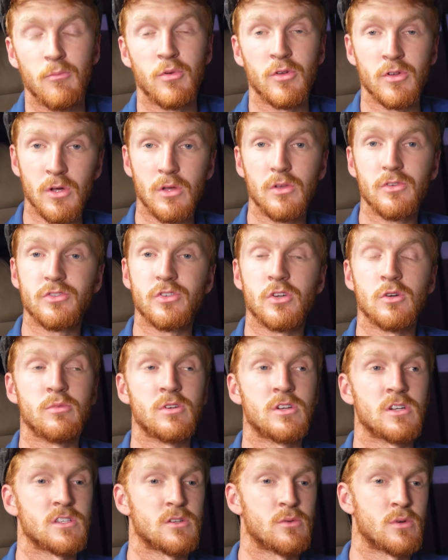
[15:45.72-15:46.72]
but also
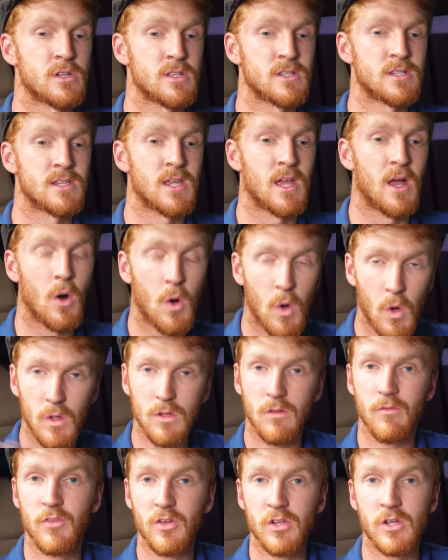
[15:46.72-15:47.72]
because I wanted to get all
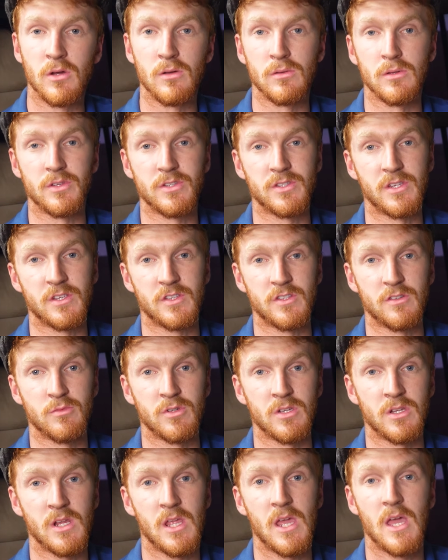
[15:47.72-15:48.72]
of the coolant system
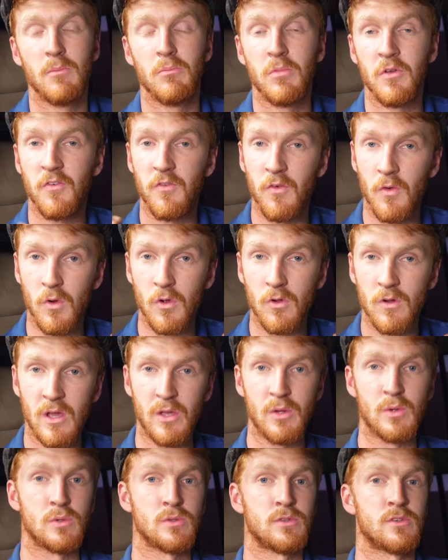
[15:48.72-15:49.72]
in before I
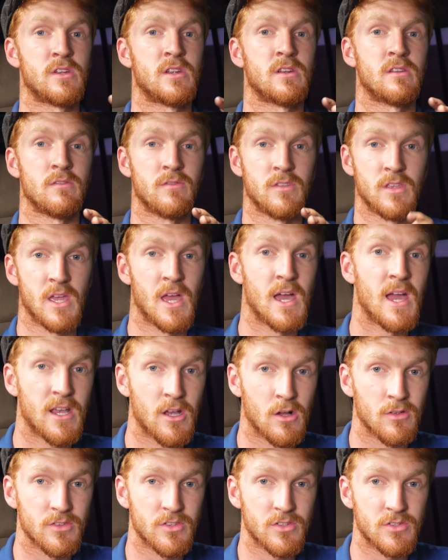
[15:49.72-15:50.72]
ordered any of the
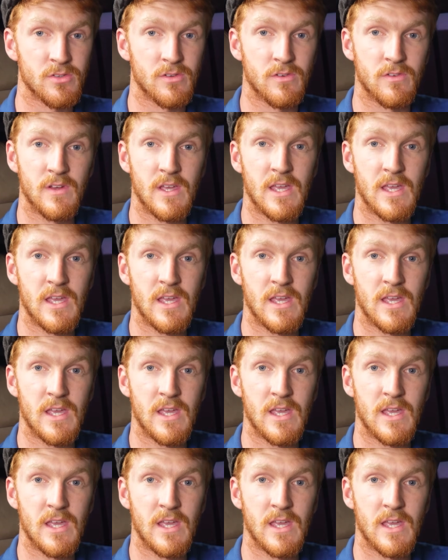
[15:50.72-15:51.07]
aircon stuff.